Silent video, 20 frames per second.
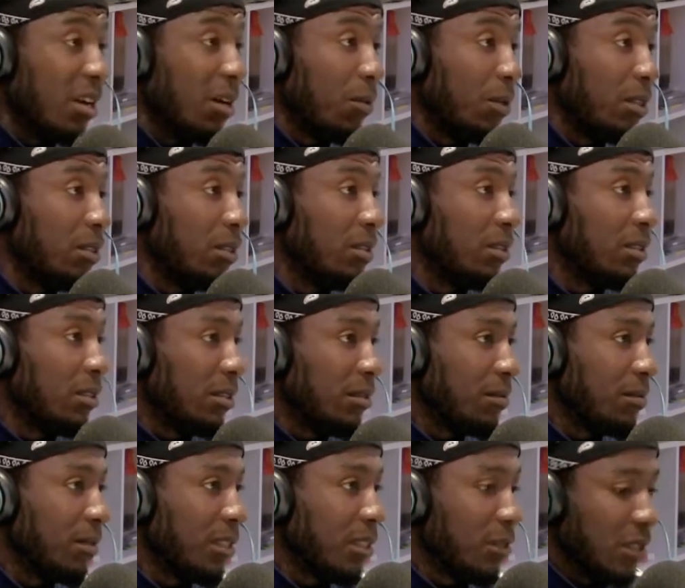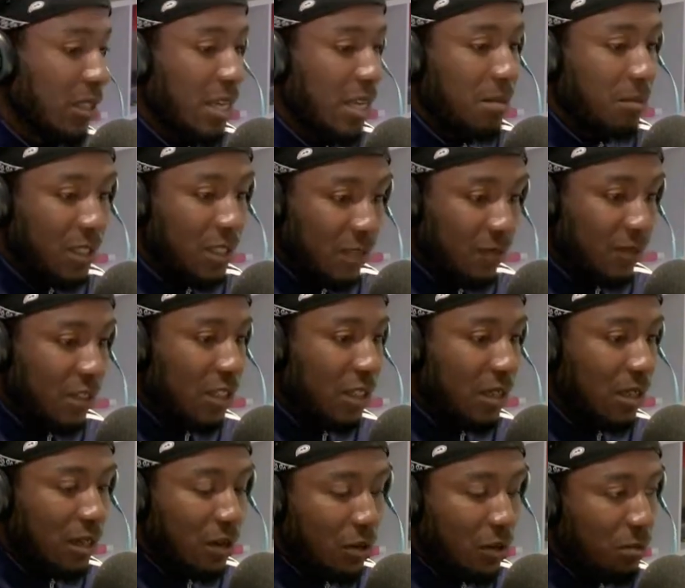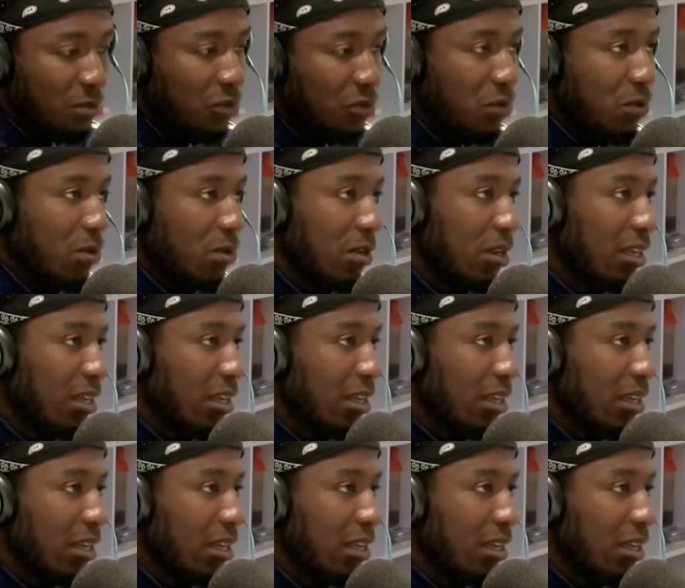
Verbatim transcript: I went on there was an MTV club tour.